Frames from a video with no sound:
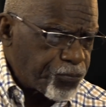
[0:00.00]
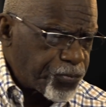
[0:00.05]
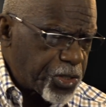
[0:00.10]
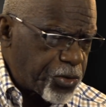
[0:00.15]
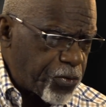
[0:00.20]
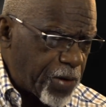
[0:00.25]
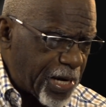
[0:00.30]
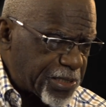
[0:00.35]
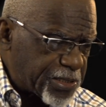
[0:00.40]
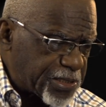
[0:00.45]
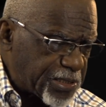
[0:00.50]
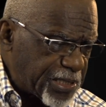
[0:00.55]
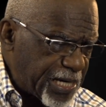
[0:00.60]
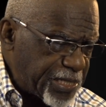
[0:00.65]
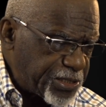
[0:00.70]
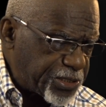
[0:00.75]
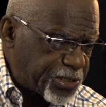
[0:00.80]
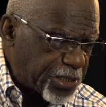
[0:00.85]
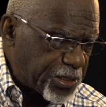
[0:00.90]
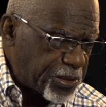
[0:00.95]

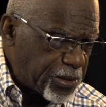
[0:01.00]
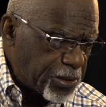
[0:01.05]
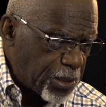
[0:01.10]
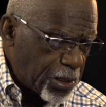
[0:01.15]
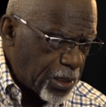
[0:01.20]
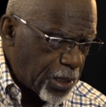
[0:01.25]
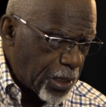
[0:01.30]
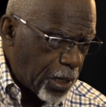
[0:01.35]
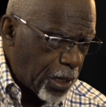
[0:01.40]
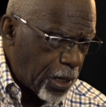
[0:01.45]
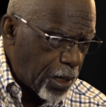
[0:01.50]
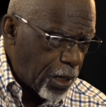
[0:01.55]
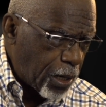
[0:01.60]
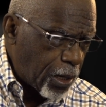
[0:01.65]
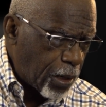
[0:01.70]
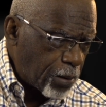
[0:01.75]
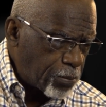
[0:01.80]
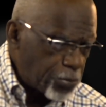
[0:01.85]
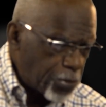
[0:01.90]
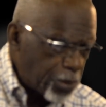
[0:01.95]
translation
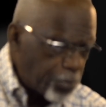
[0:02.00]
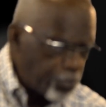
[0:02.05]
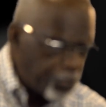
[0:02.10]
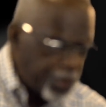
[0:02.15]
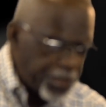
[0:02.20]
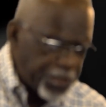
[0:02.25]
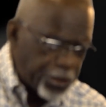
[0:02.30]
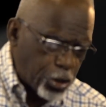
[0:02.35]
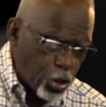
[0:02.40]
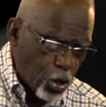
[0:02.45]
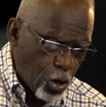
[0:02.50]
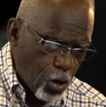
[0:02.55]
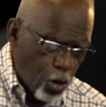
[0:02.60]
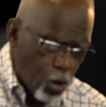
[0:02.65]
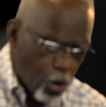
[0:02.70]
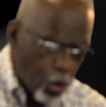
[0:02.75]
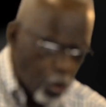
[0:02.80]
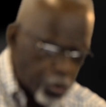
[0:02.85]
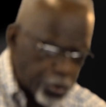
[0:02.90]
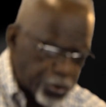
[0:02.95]

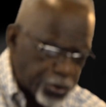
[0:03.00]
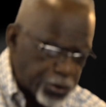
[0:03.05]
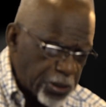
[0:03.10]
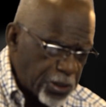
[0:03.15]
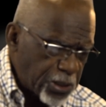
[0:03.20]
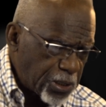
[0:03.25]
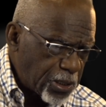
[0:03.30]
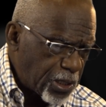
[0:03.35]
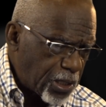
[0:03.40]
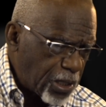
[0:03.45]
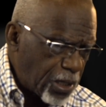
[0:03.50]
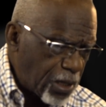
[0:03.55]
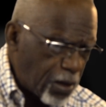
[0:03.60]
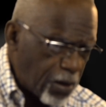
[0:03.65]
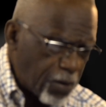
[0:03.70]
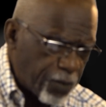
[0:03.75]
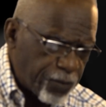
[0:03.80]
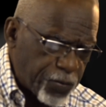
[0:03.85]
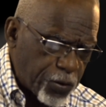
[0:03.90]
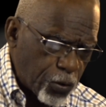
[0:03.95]
because
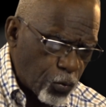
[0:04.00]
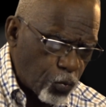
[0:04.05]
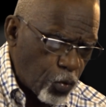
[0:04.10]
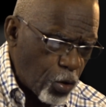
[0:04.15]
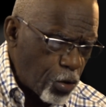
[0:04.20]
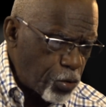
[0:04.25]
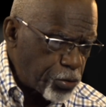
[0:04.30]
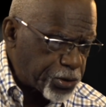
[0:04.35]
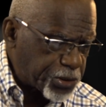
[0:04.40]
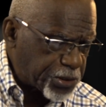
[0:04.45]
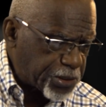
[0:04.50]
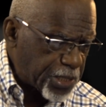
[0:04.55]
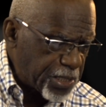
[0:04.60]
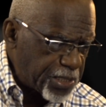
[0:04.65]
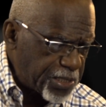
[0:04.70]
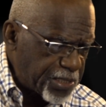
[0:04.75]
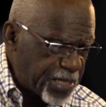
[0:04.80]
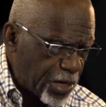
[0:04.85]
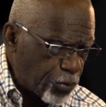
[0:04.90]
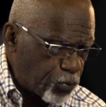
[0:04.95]
of the word
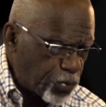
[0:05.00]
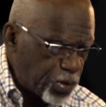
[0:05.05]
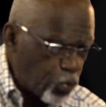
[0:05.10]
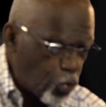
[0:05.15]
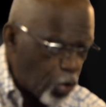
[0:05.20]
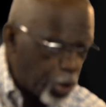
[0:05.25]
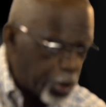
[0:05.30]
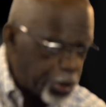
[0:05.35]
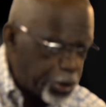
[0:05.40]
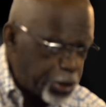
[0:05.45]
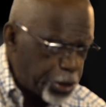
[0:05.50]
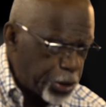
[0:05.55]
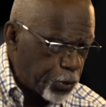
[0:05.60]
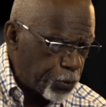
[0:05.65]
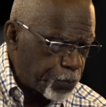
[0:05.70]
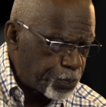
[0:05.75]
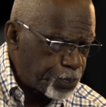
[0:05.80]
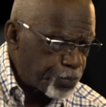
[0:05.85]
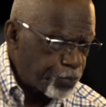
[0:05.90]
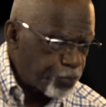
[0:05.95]
study that we want to
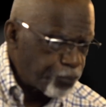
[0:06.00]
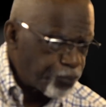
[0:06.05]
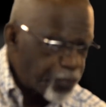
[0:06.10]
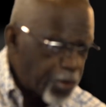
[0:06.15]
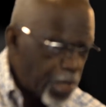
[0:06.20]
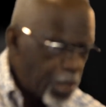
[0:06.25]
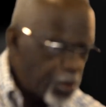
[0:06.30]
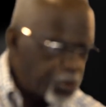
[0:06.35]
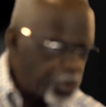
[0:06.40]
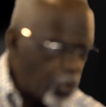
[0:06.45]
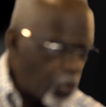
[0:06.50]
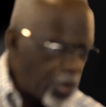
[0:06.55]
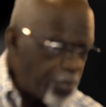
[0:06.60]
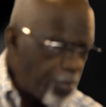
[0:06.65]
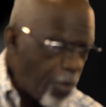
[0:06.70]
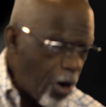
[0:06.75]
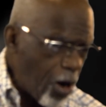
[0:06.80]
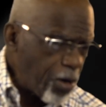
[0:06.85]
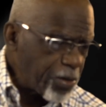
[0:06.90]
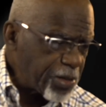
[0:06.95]
do. So in
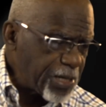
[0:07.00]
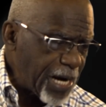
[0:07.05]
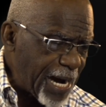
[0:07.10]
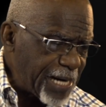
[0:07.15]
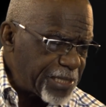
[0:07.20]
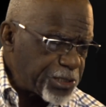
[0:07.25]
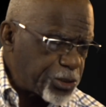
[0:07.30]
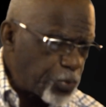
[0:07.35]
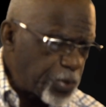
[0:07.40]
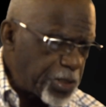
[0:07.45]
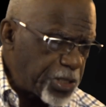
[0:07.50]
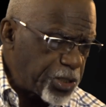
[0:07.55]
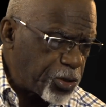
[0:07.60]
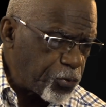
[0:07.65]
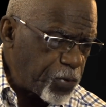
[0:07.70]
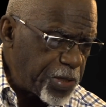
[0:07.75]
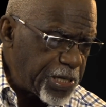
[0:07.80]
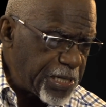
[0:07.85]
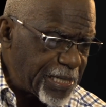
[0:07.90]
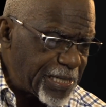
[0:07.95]
Mark
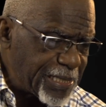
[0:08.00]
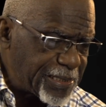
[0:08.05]
9:23,